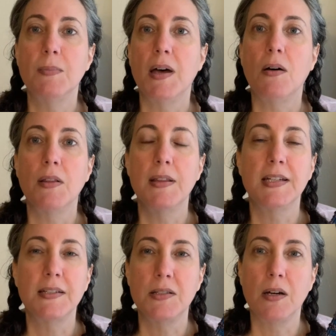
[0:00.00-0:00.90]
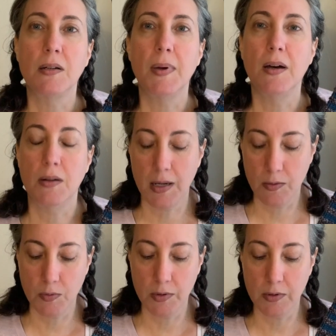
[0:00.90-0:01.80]
about all the things I talk about, I
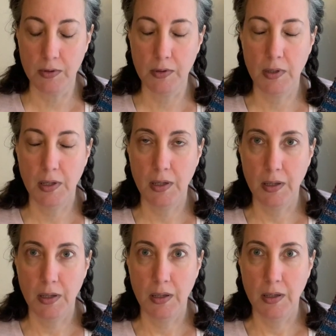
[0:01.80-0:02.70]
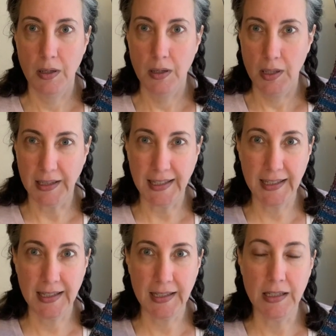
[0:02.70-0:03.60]
will
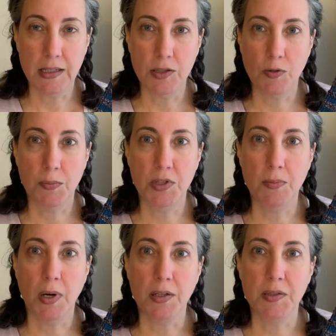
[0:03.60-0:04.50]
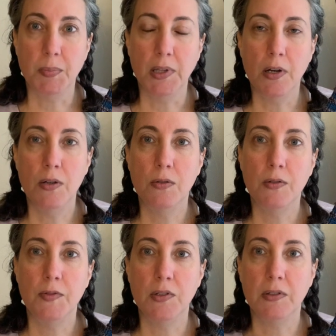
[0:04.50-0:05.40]
link in the description box below.
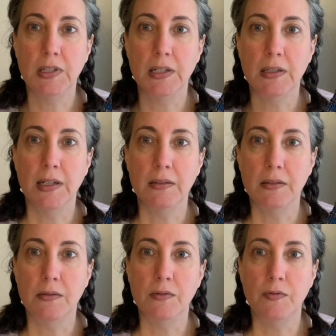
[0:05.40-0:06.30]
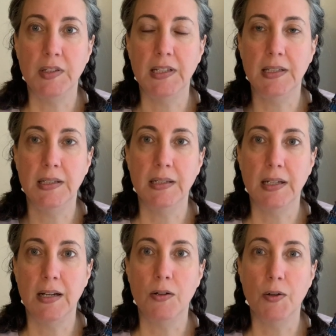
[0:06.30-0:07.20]
If you click on that little V
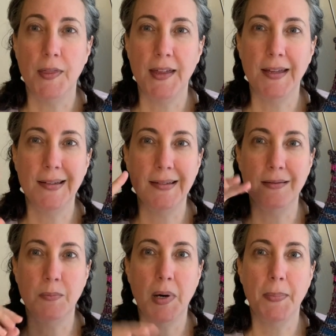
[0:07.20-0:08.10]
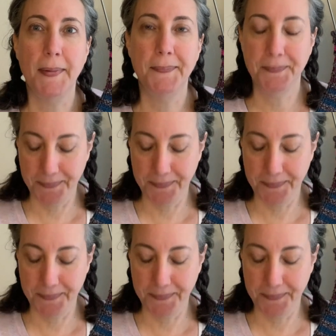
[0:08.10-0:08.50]
arrow thing, it'll pop up.